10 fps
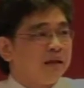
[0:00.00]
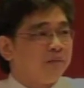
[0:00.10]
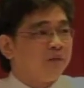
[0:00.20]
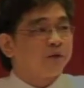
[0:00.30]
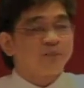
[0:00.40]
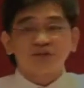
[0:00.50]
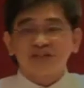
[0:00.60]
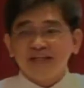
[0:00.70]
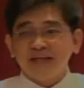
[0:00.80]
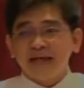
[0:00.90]
Before
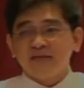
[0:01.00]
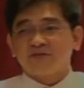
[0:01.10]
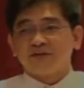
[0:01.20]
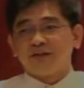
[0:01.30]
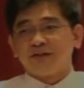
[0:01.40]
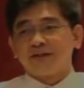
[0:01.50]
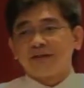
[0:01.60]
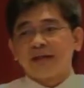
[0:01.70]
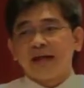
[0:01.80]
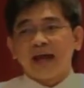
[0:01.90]
proceeding any further,
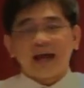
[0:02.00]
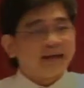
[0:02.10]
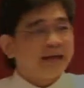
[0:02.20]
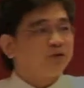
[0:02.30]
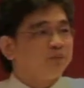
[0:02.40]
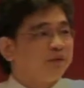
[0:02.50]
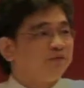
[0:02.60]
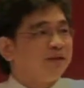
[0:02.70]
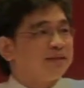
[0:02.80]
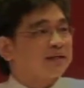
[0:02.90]
I'd like to
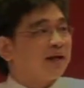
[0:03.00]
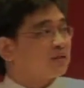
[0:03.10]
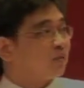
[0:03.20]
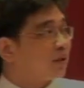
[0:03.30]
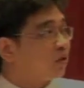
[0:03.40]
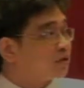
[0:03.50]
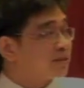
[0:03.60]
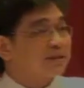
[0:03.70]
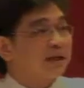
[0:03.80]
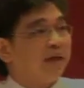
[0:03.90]
briefly discuss what
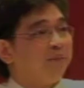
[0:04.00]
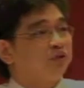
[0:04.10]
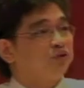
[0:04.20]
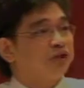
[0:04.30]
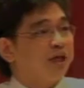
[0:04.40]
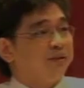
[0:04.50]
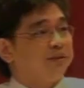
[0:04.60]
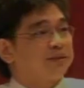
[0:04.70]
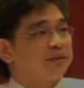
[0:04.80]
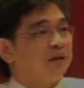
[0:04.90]
causes climate to
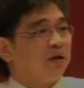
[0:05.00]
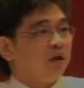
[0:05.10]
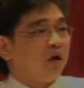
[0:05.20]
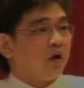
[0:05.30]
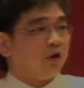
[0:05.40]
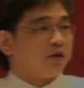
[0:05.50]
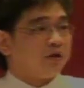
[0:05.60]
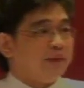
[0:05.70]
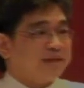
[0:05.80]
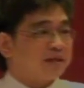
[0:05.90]
change. Although
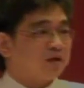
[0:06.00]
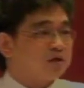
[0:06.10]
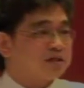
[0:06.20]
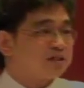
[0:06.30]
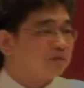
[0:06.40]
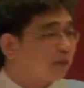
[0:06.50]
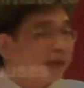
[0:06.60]
the basic causes of